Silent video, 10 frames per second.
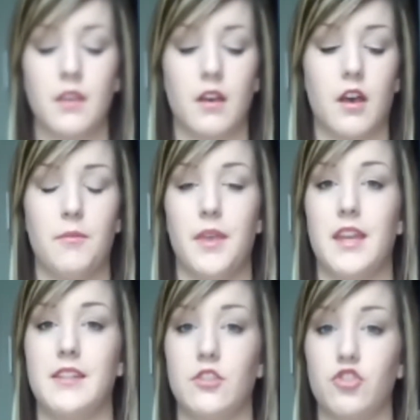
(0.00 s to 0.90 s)
And
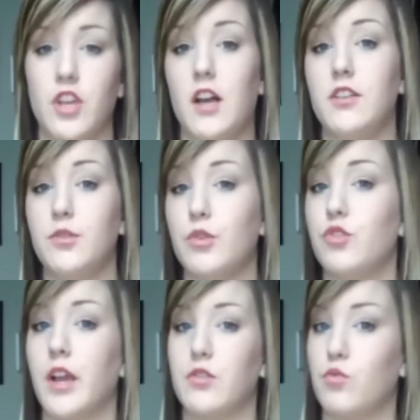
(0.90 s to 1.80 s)
it's a gel, so it
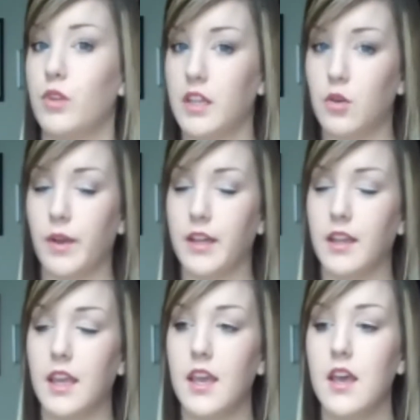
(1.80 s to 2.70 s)
dries really
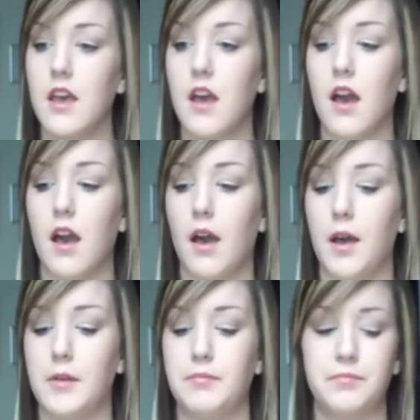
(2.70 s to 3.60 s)
quickly.
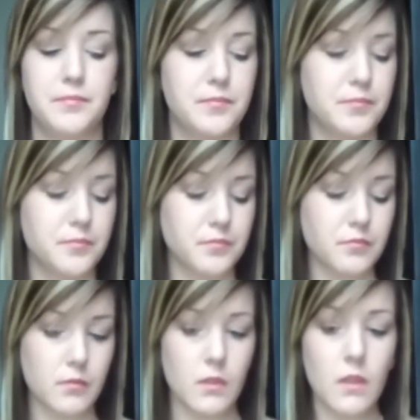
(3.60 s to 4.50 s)

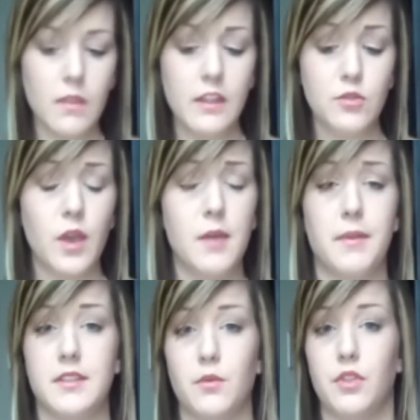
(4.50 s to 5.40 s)
That's why I
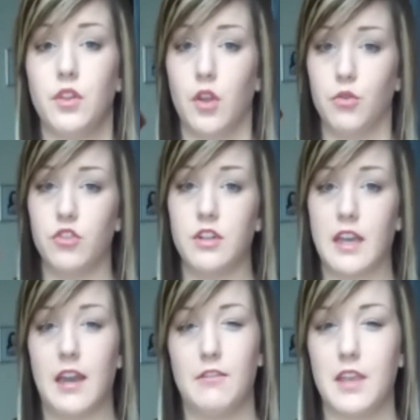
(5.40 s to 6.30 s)
mix it with the lotion, to
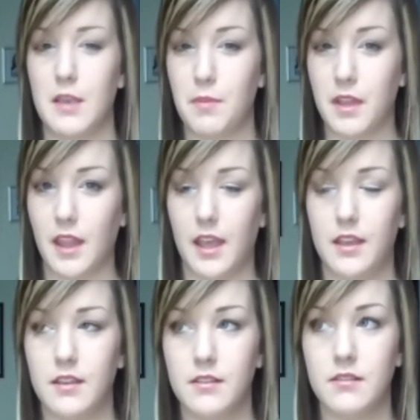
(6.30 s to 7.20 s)
kind of keep it,
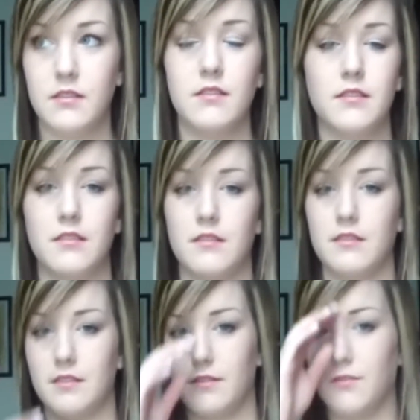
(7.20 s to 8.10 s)
like,
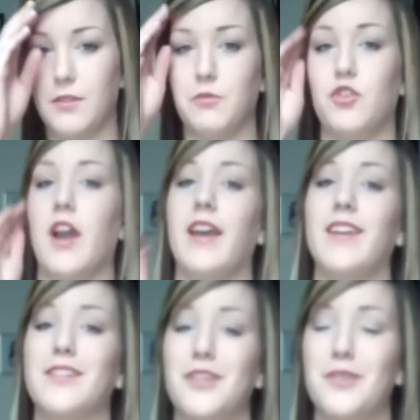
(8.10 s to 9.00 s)
from
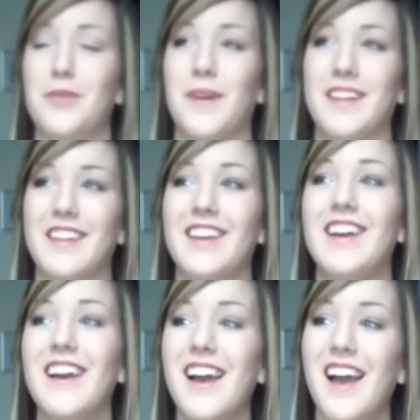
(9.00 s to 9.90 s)
drying too quickly.
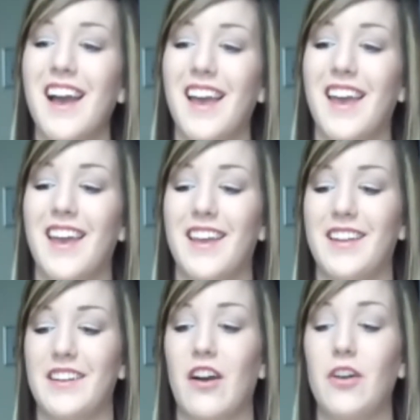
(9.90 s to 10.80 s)

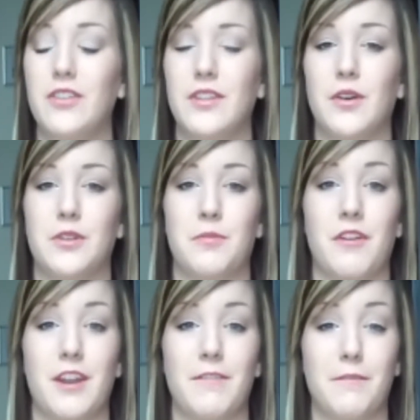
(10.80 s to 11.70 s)
And also
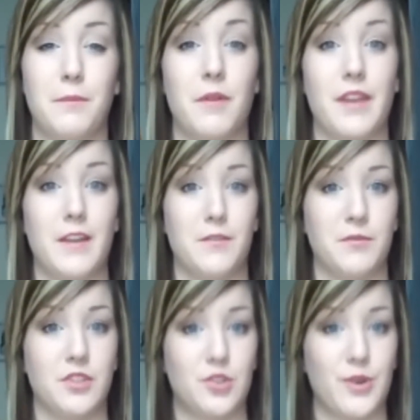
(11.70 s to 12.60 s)
to prevent it
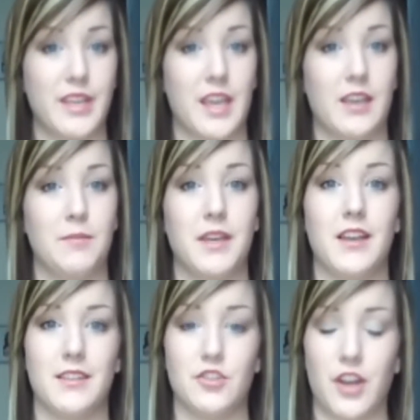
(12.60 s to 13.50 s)
from streaking,
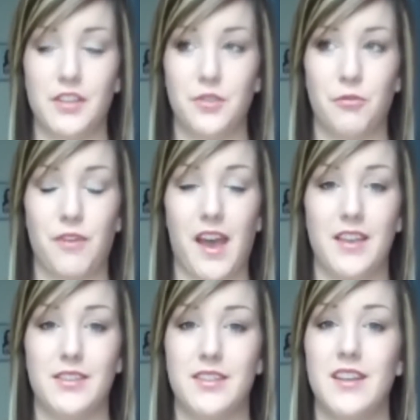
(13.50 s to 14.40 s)
because it dries so
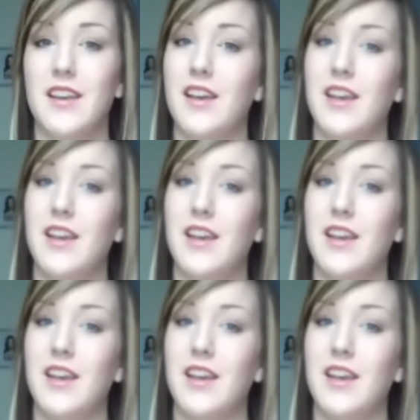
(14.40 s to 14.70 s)
fast,